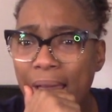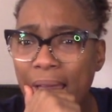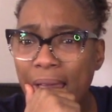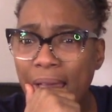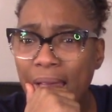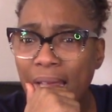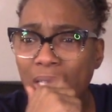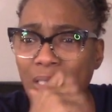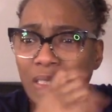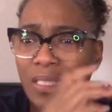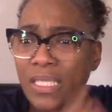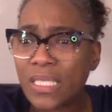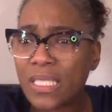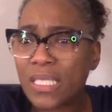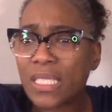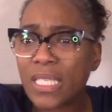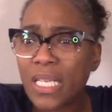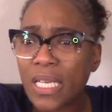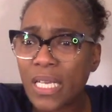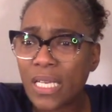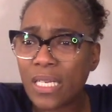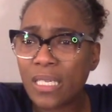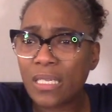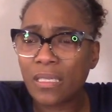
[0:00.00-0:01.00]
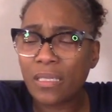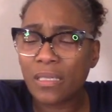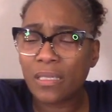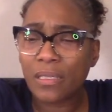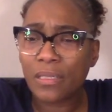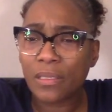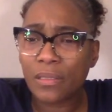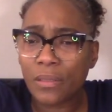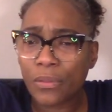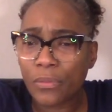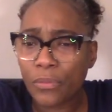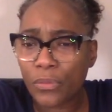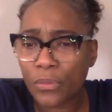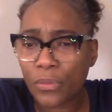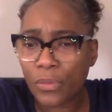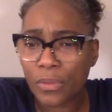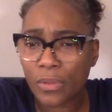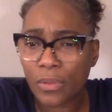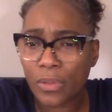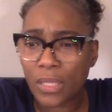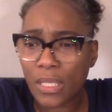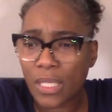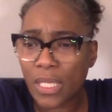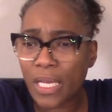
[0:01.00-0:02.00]
I just had a
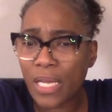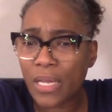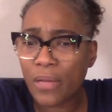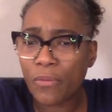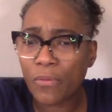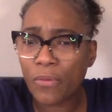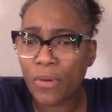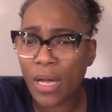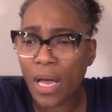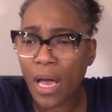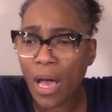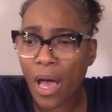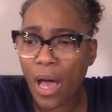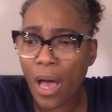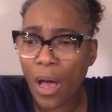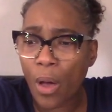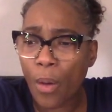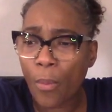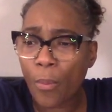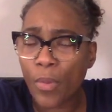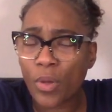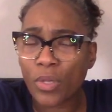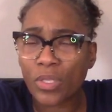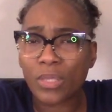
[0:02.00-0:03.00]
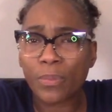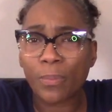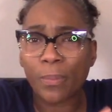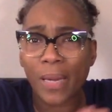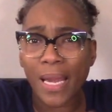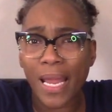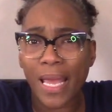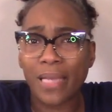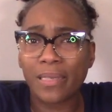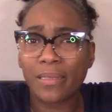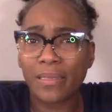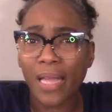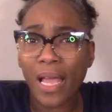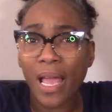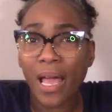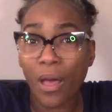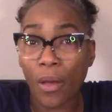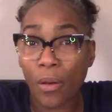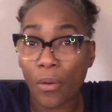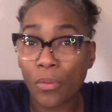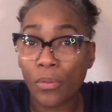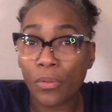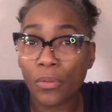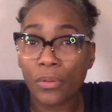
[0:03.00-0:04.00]
thing where I almost blacked
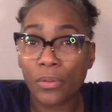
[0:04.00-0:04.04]
out,